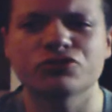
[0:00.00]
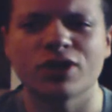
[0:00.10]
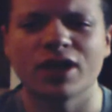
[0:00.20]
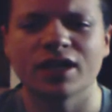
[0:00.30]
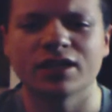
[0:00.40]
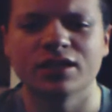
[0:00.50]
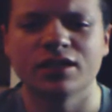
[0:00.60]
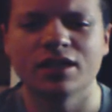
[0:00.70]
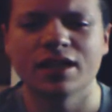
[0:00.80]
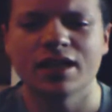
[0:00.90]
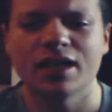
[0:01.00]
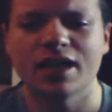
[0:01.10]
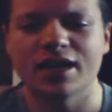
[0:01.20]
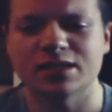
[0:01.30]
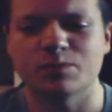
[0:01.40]
Dragon
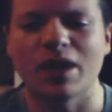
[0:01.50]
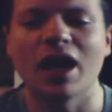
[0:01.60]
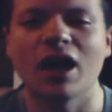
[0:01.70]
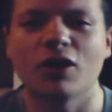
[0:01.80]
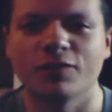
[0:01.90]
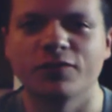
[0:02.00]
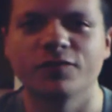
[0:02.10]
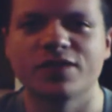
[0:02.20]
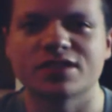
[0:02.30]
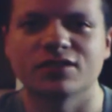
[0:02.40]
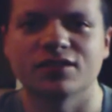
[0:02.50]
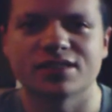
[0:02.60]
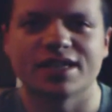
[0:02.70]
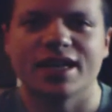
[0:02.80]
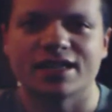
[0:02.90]
has powerful physical
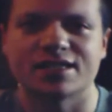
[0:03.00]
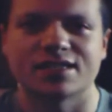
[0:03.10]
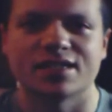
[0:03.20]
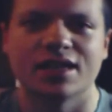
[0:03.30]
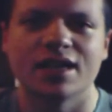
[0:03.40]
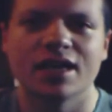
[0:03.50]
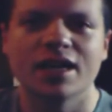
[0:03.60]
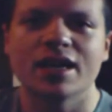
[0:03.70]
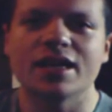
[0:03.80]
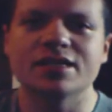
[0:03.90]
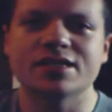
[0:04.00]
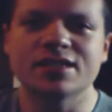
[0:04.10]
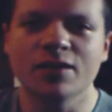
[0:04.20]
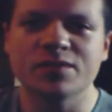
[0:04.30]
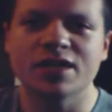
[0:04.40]
attacks. And
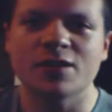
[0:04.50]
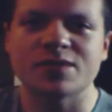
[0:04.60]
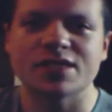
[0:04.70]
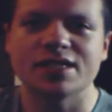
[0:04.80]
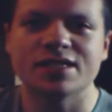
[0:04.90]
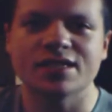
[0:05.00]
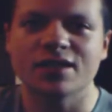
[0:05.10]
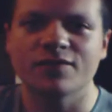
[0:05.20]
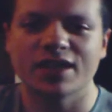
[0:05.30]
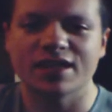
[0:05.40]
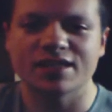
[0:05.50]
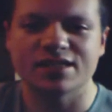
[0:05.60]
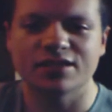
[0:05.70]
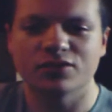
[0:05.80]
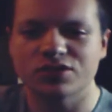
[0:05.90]
sometimes, instead of
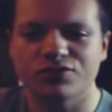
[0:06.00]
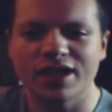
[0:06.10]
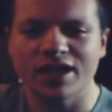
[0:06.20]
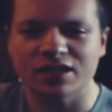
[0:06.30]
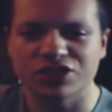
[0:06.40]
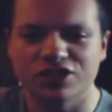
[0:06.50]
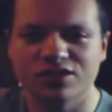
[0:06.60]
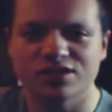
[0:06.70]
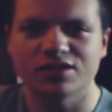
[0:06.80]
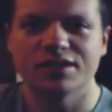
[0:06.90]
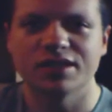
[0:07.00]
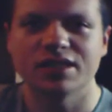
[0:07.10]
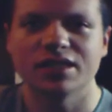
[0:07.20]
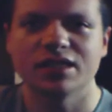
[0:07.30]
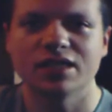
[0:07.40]
casting those 3 actions,
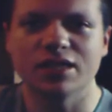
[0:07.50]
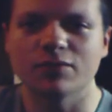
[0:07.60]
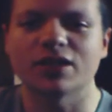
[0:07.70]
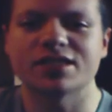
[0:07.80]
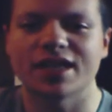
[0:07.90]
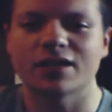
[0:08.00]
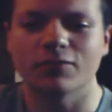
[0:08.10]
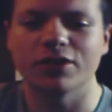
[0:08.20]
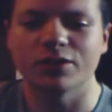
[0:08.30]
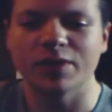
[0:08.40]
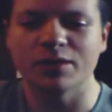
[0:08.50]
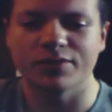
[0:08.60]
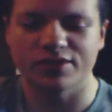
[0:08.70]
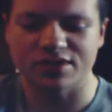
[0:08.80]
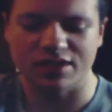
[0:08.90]
he will attack one of your
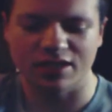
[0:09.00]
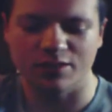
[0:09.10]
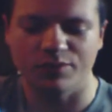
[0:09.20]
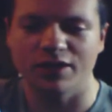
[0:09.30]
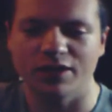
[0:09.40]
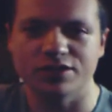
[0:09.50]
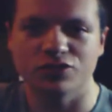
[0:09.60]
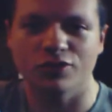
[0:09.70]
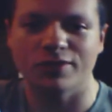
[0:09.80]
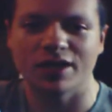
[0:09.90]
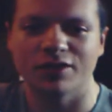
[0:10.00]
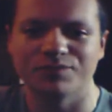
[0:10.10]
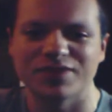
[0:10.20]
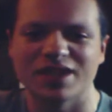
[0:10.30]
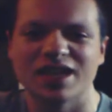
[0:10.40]
members, and could probably do
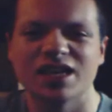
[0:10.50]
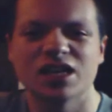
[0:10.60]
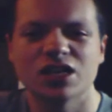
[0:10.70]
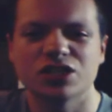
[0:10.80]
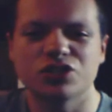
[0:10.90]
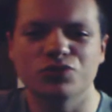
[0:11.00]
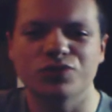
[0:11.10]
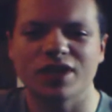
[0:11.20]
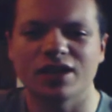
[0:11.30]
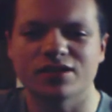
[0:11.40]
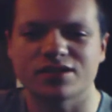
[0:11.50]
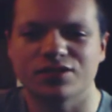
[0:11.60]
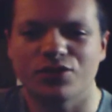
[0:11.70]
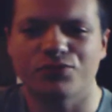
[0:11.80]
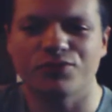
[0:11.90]
around
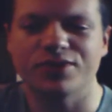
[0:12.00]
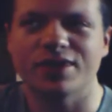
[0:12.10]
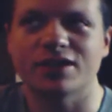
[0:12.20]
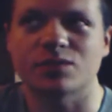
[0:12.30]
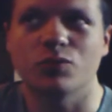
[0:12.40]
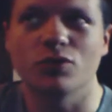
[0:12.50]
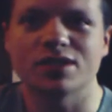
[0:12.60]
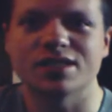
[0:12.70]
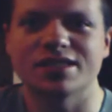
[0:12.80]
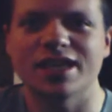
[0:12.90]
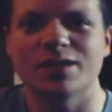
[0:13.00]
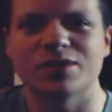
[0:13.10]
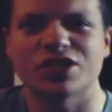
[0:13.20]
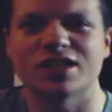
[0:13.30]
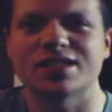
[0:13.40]
2,000 to 3,000 points of
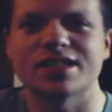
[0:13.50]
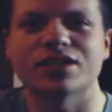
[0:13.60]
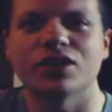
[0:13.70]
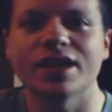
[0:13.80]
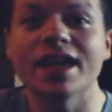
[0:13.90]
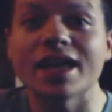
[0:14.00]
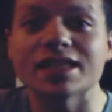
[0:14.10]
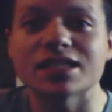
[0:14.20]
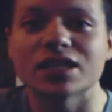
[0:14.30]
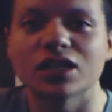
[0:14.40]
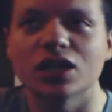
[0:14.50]
damage on a single hit.